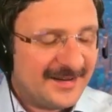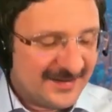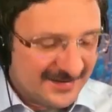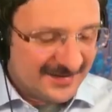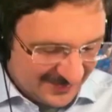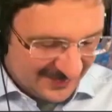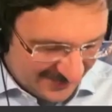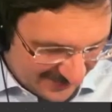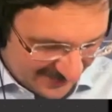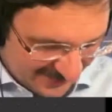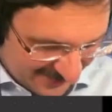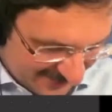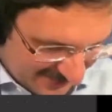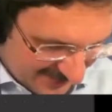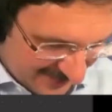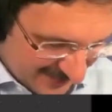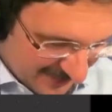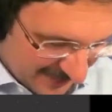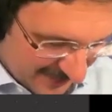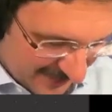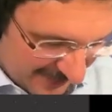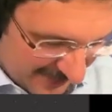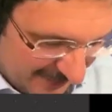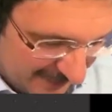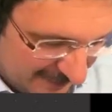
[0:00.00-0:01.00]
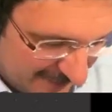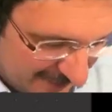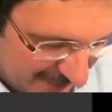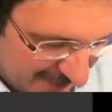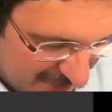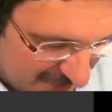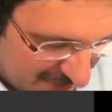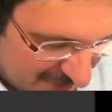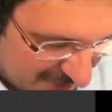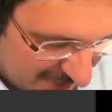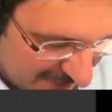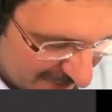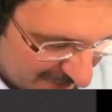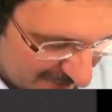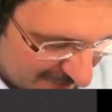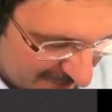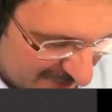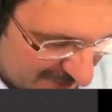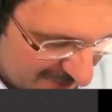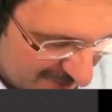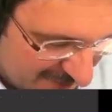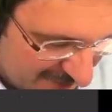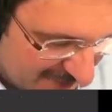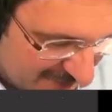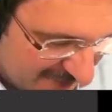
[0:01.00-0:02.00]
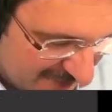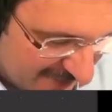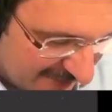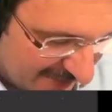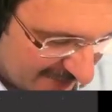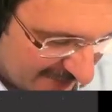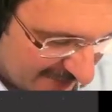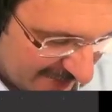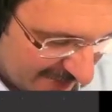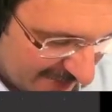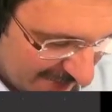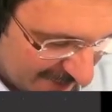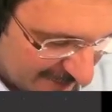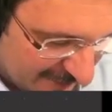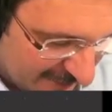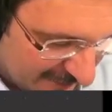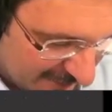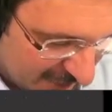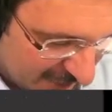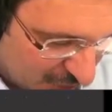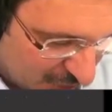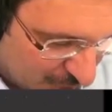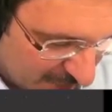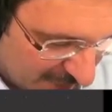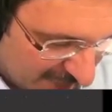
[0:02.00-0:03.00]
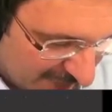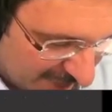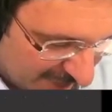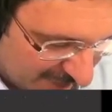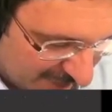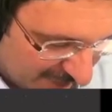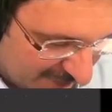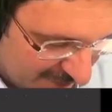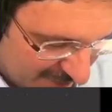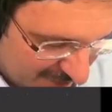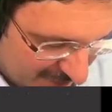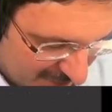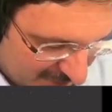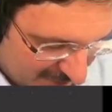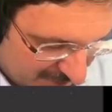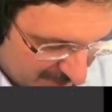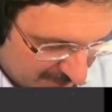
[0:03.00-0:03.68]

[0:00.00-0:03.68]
So our function first, f of x1, x2,